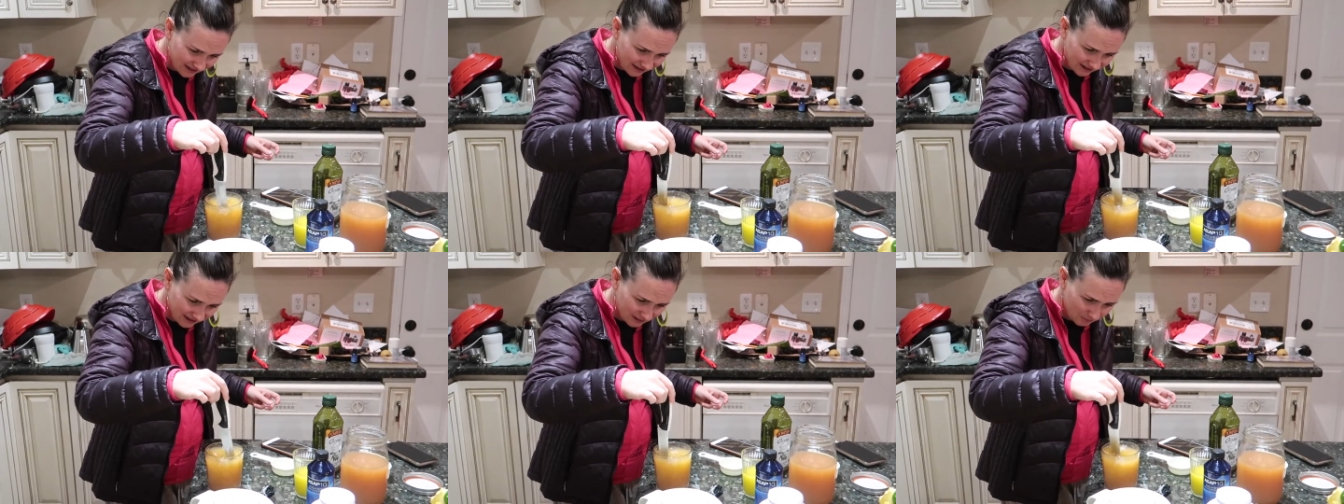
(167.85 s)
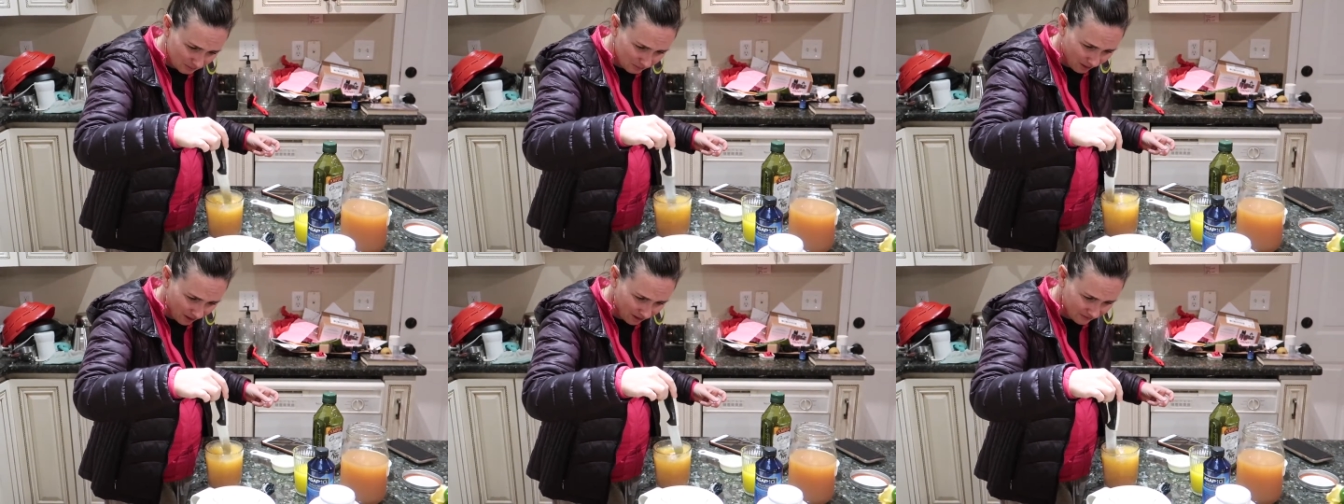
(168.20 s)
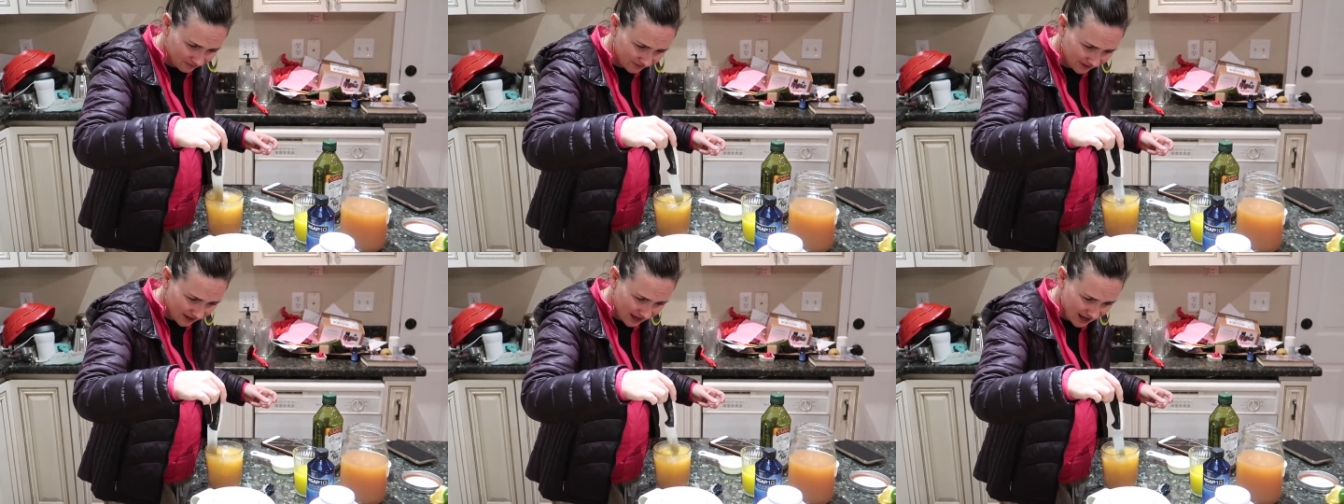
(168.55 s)
I'm gonna
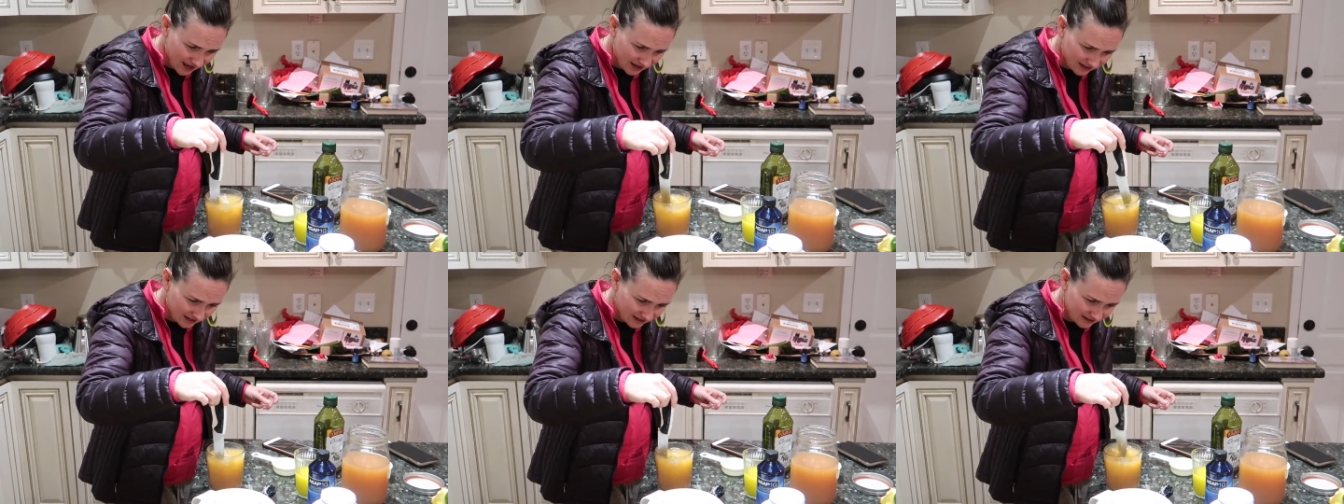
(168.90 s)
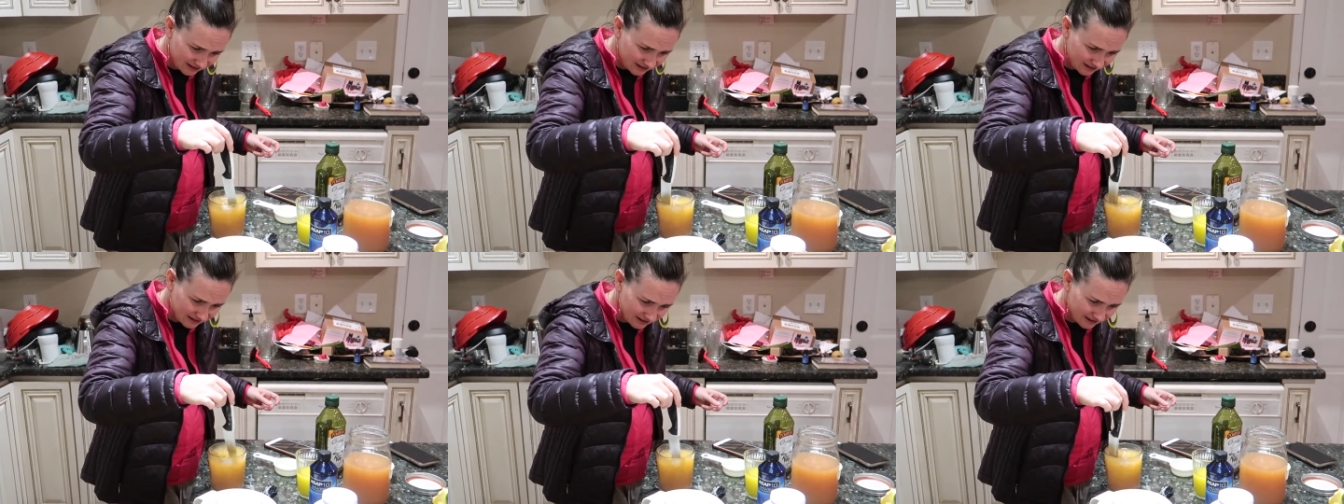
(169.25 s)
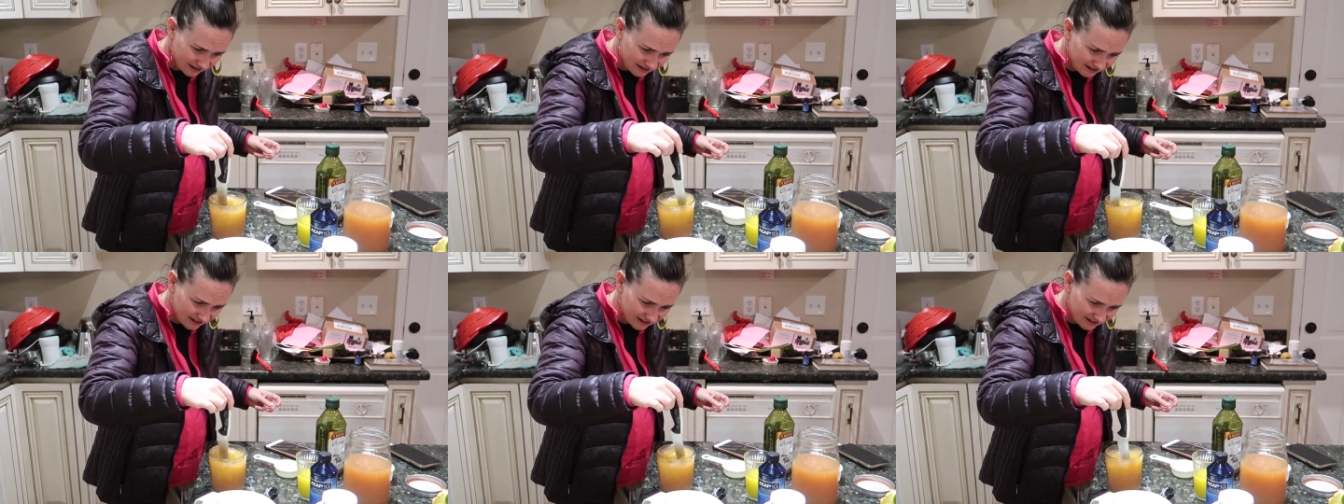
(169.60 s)
barf again. Drink it
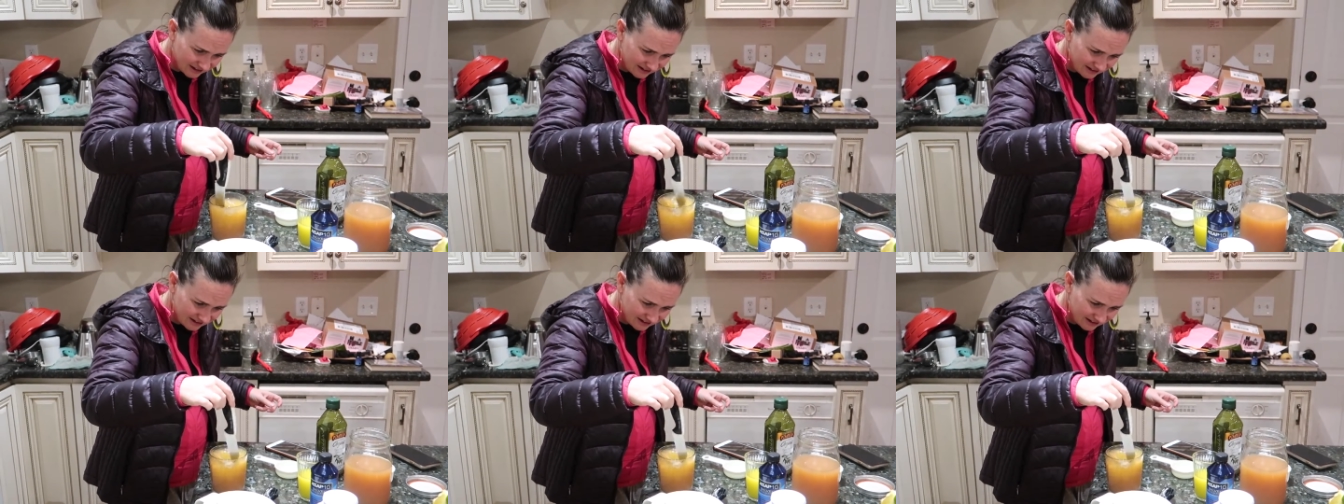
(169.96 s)
fast.